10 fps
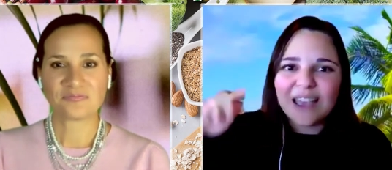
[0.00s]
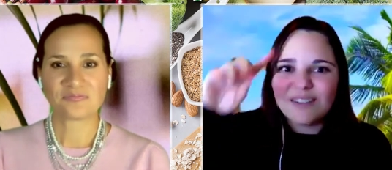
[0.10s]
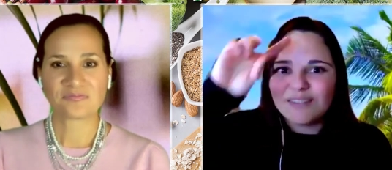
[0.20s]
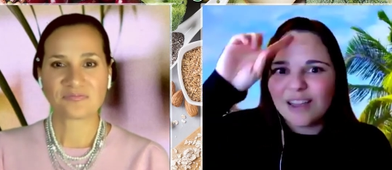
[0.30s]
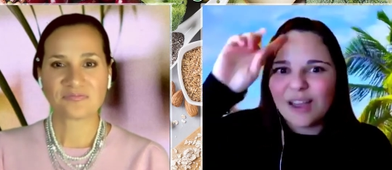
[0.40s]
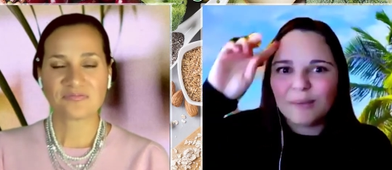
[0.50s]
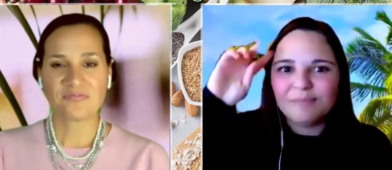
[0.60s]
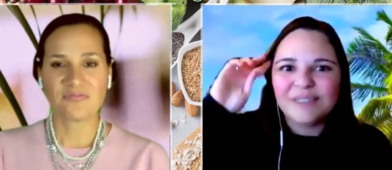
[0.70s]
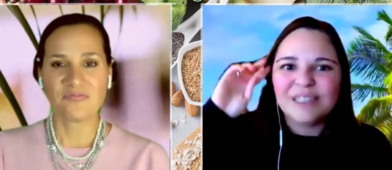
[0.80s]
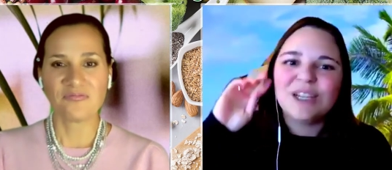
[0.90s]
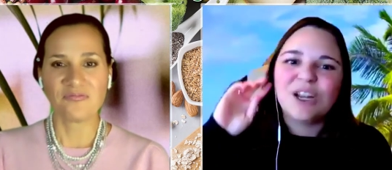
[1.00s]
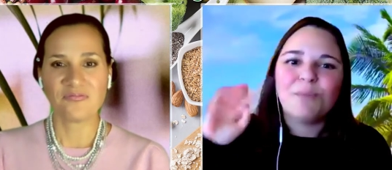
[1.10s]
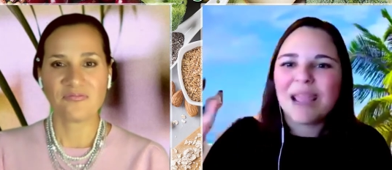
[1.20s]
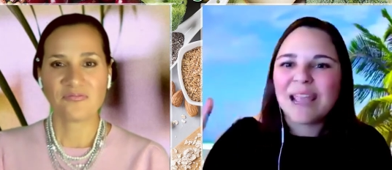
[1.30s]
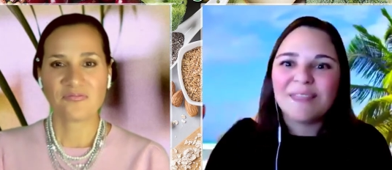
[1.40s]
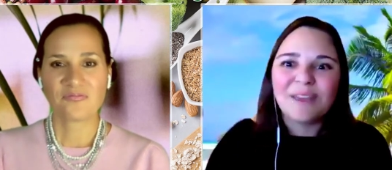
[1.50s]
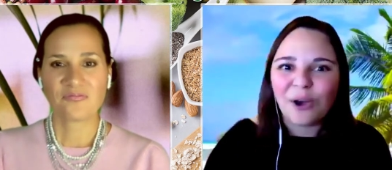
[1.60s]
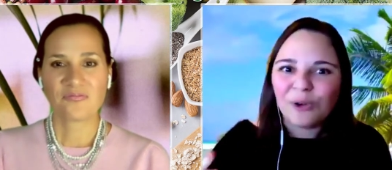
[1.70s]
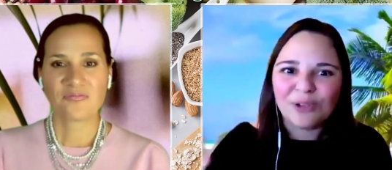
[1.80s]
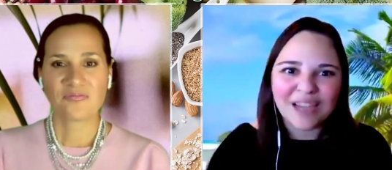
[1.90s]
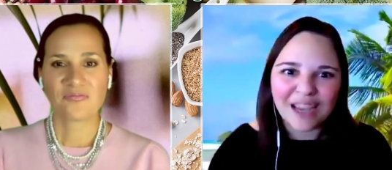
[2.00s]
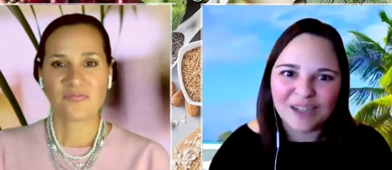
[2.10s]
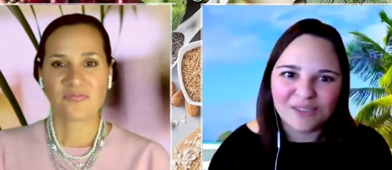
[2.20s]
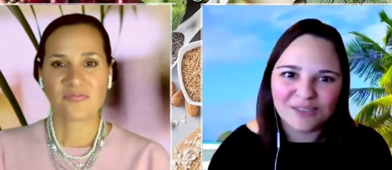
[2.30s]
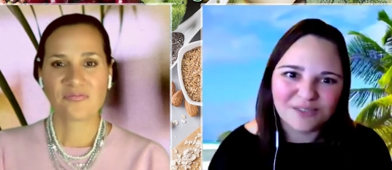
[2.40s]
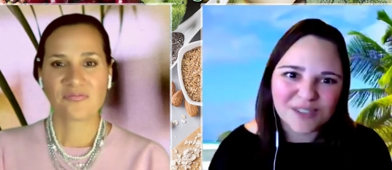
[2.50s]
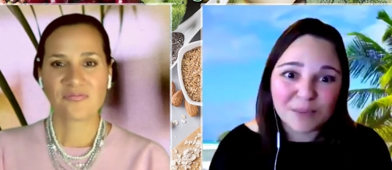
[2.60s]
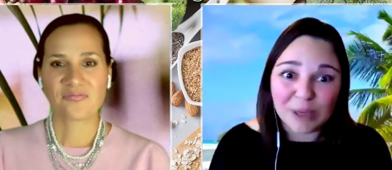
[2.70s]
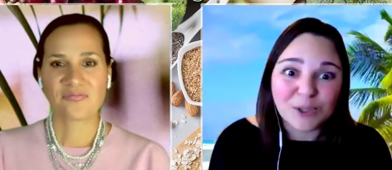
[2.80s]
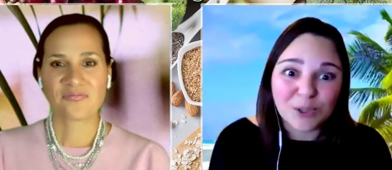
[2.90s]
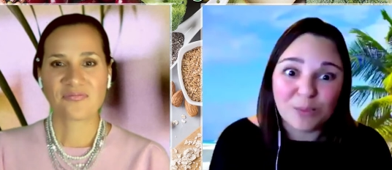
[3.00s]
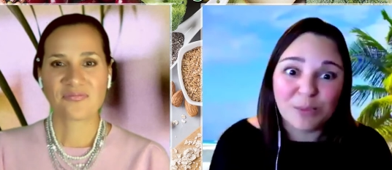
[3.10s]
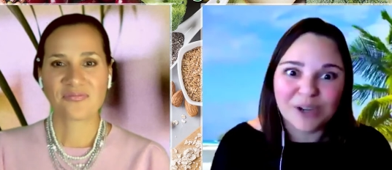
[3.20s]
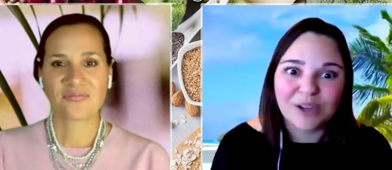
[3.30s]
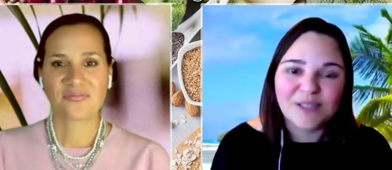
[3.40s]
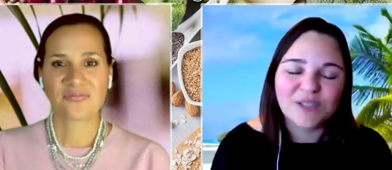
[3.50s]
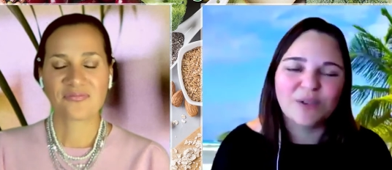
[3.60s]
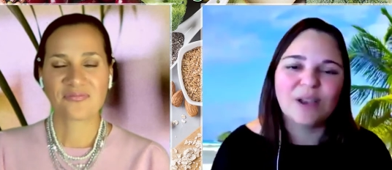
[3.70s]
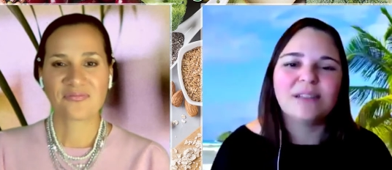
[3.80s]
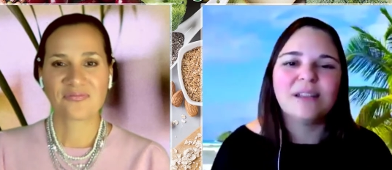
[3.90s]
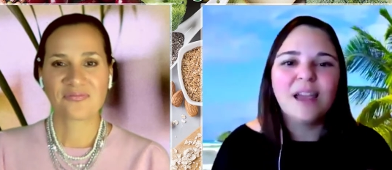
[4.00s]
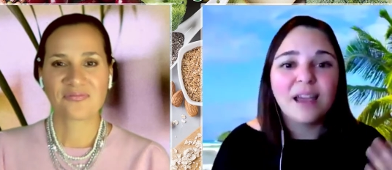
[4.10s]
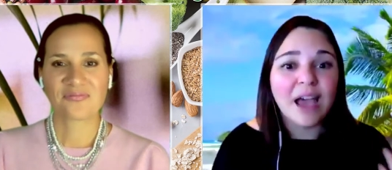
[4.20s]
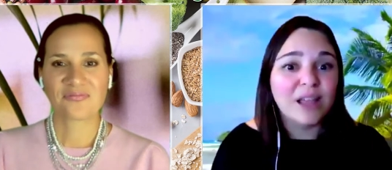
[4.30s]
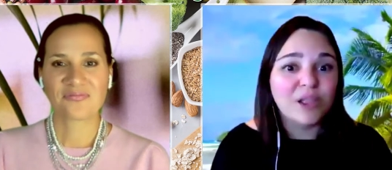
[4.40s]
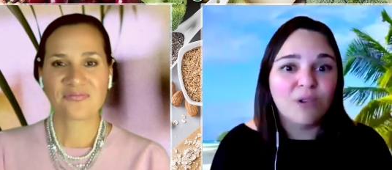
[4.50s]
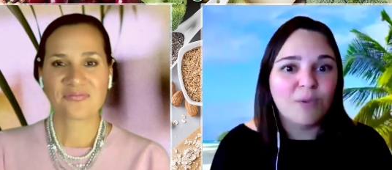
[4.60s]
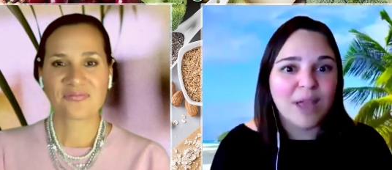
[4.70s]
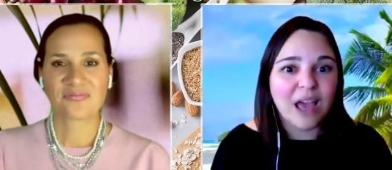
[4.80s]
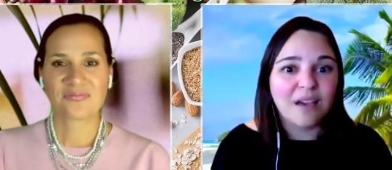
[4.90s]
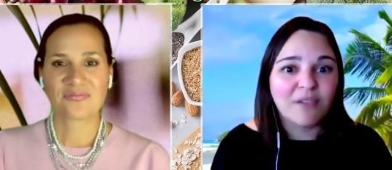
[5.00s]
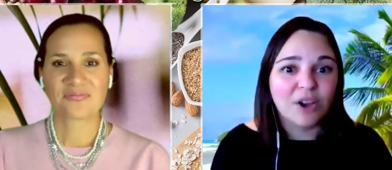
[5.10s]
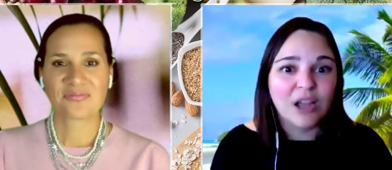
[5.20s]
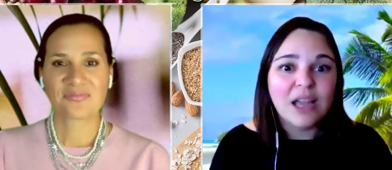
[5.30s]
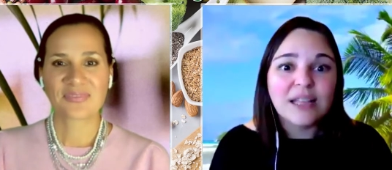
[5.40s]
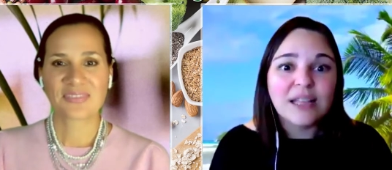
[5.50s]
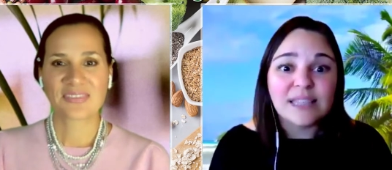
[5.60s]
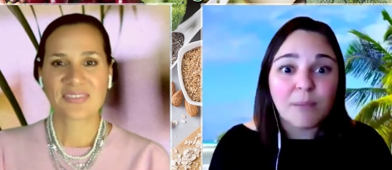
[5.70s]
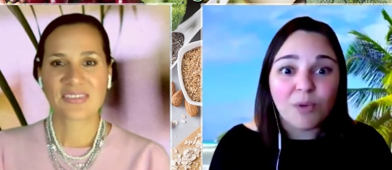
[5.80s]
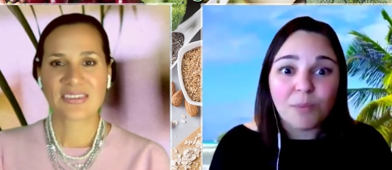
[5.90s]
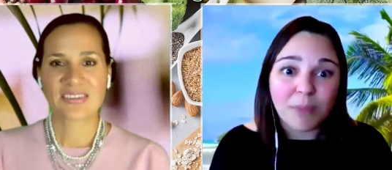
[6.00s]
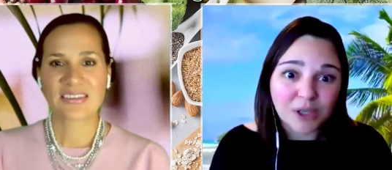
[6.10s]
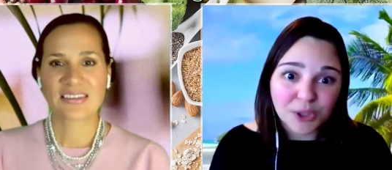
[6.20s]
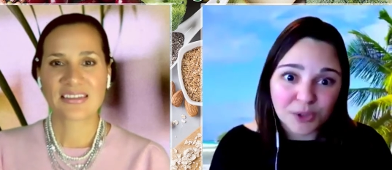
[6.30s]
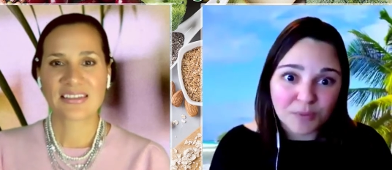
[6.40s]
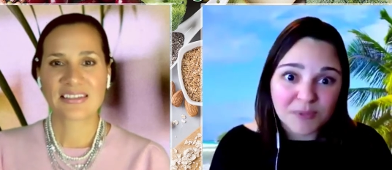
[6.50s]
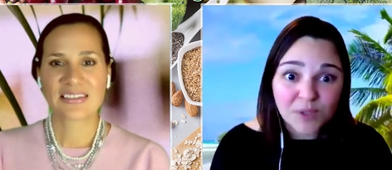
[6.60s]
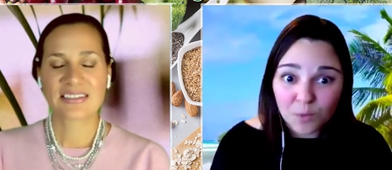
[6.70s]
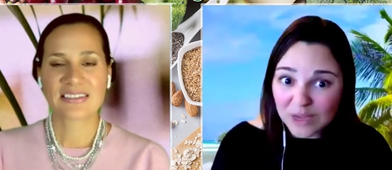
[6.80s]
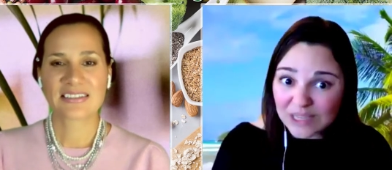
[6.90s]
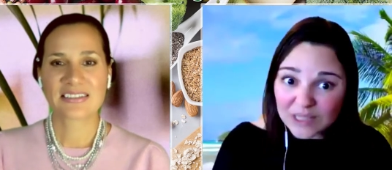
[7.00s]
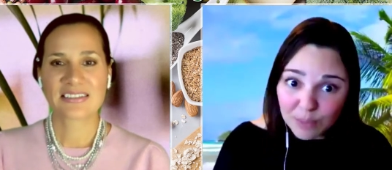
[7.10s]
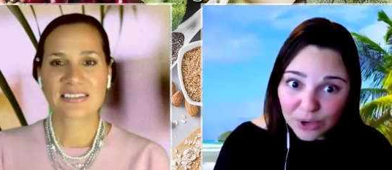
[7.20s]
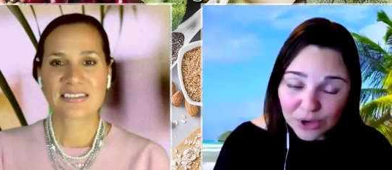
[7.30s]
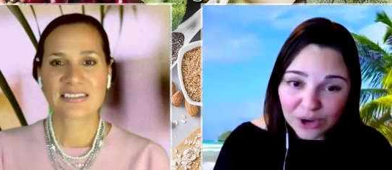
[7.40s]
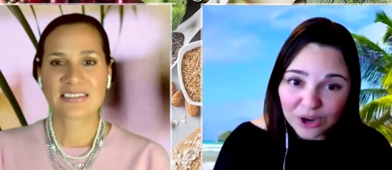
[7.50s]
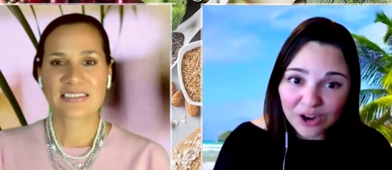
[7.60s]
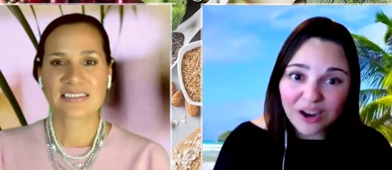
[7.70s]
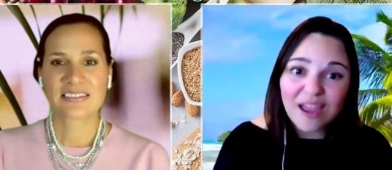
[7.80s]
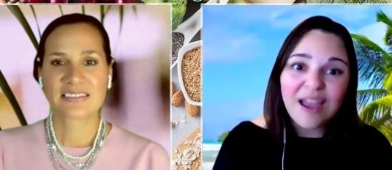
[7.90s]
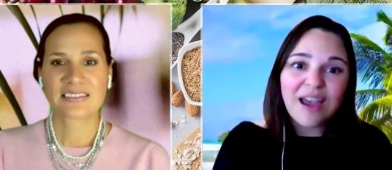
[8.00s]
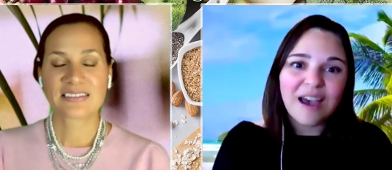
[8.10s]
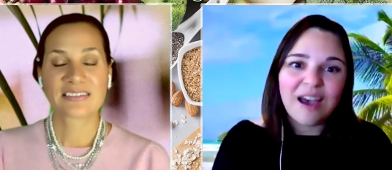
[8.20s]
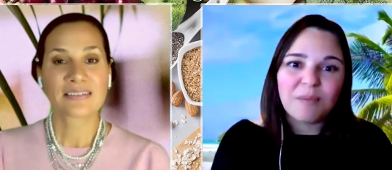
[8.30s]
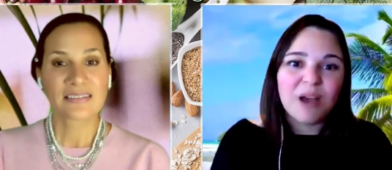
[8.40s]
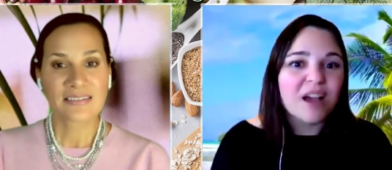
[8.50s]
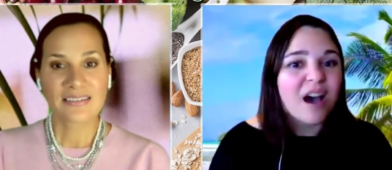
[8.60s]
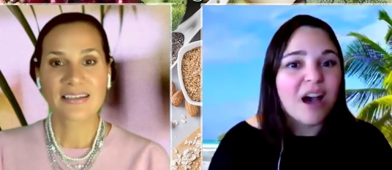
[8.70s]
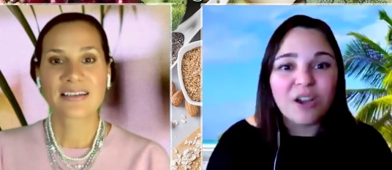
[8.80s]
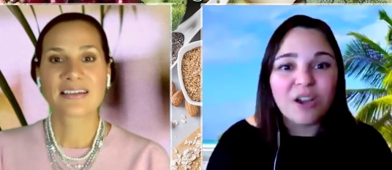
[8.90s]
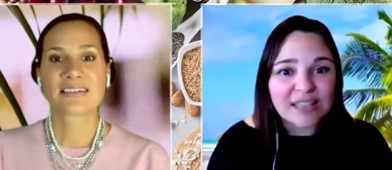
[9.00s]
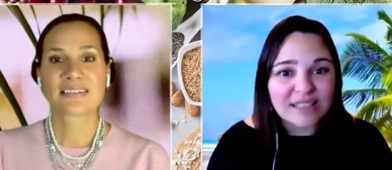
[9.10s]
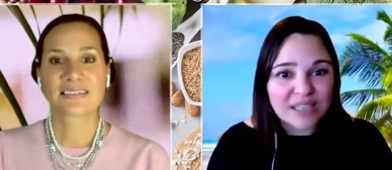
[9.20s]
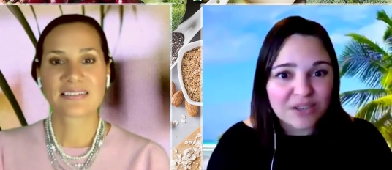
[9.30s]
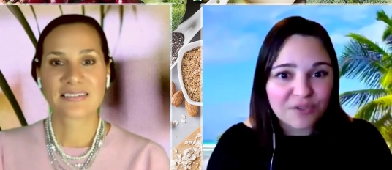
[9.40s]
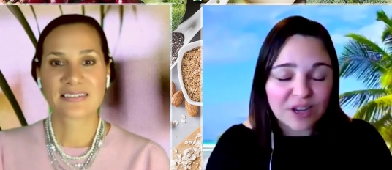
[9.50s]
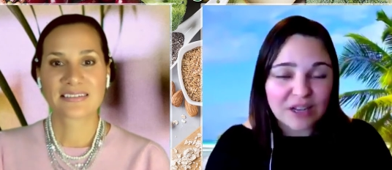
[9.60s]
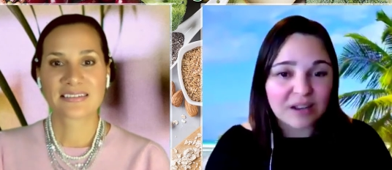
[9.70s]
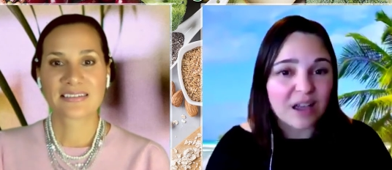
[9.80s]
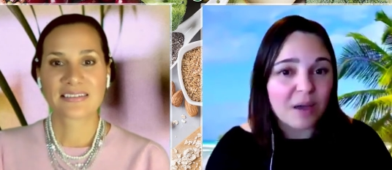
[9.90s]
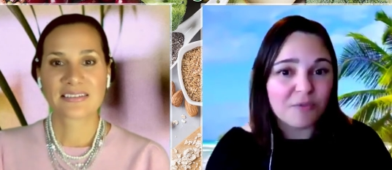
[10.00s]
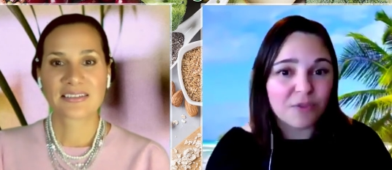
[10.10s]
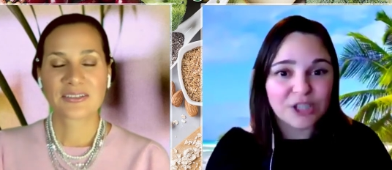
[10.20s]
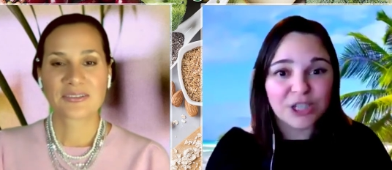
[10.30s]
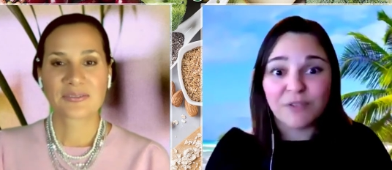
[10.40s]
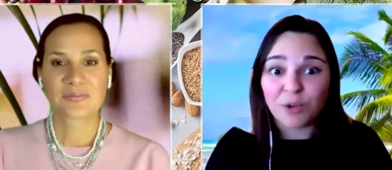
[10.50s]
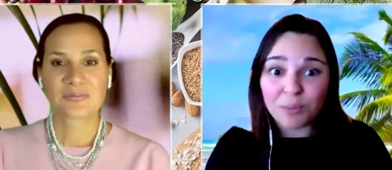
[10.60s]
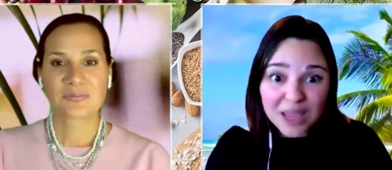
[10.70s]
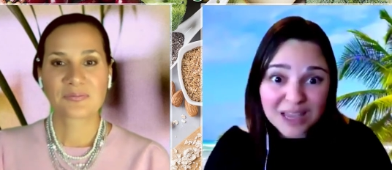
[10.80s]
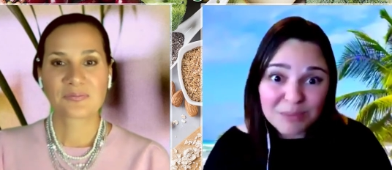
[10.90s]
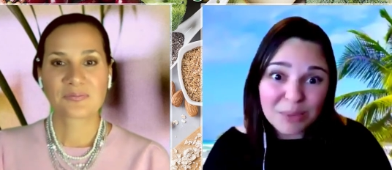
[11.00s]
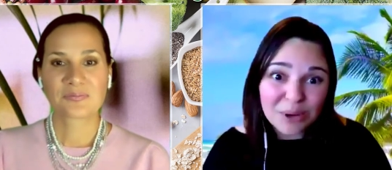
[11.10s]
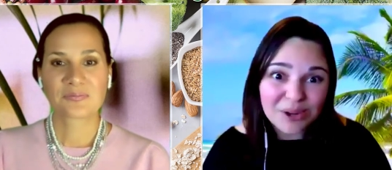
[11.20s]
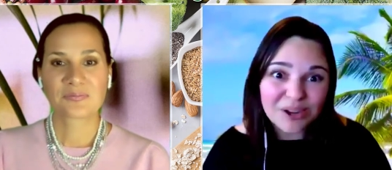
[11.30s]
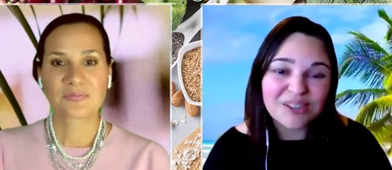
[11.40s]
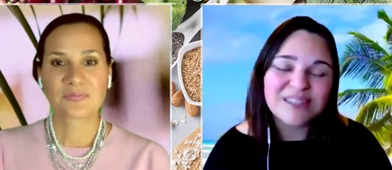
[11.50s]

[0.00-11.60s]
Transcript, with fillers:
Speaker 1: have um, you know made their own kind of special burgers. So at Kailua we have our double mushroom Swiss burger. Um, Kaka'ako has a different um, version of their bacon burger.